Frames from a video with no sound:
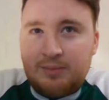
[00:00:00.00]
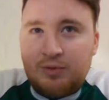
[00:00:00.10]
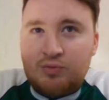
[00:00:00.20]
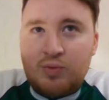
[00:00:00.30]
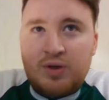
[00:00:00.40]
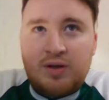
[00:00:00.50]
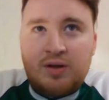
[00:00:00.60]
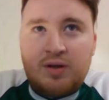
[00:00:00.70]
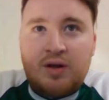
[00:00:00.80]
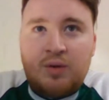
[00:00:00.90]
There's one of
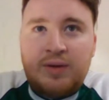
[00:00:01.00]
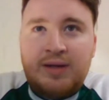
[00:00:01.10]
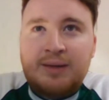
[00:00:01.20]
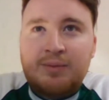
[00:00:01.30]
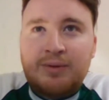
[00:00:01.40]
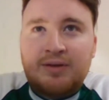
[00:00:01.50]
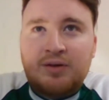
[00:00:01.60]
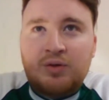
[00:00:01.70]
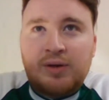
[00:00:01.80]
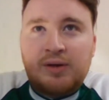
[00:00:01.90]
the away game I went
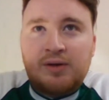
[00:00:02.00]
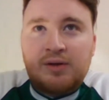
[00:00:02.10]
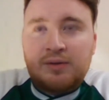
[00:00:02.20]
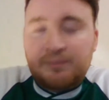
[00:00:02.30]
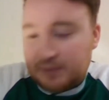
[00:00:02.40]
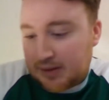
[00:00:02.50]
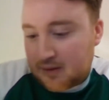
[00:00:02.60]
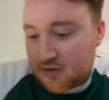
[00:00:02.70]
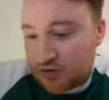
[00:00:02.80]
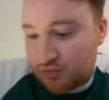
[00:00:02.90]
to quite a
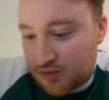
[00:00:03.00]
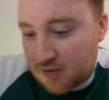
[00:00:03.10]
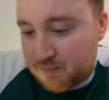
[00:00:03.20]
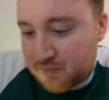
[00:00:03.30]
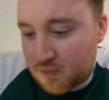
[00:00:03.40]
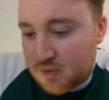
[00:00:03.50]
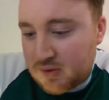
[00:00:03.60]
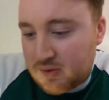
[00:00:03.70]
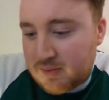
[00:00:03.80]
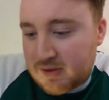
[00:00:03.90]
uh, just for
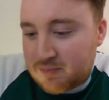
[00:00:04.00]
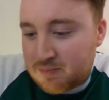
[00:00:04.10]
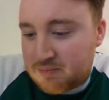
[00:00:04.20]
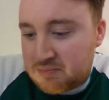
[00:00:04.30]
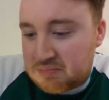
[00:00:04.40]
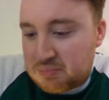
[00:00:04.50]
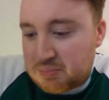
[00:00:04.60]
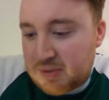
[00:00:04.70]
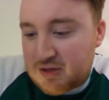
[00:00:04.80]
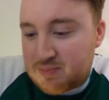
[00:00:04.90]
one of the best
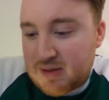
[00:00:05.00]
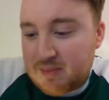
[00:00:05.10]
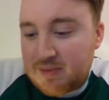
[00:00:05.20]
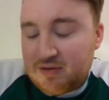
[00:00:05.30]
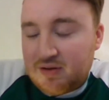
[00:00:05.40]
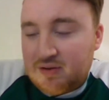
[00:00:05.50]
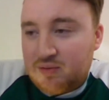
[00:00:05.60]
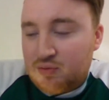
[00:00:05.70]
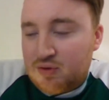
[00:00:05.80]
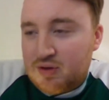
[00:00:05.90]
best memories I had.
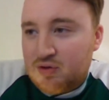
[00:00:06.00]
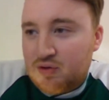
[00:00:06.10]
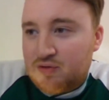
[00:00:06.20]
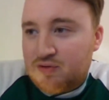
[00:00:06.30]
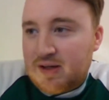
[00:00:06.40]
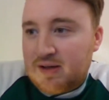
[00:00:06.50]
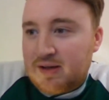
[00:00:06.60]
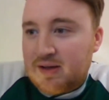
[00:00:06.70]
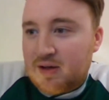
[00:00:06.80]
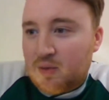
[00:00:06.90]
It was a really good Friday
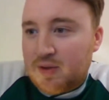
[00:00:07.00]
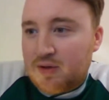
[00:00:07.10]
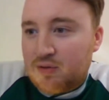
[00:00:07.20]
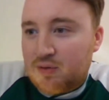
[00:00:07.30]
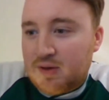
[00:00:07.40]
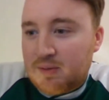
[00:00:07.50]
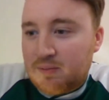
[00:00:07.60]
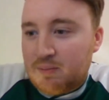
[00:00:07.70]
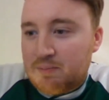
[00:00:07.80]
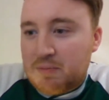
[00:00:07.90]
night away through
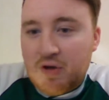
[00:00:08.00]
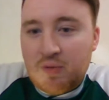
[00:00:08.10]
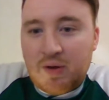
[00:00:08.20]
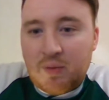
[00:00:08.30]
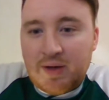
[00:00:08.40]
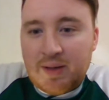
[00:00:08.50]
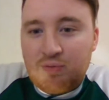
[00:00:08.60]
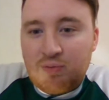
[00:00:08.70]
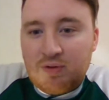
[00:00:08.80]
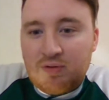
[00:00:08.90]
to Motherwell when
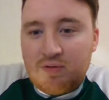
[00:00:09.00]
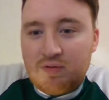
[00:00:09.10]
Hibs won. Oh,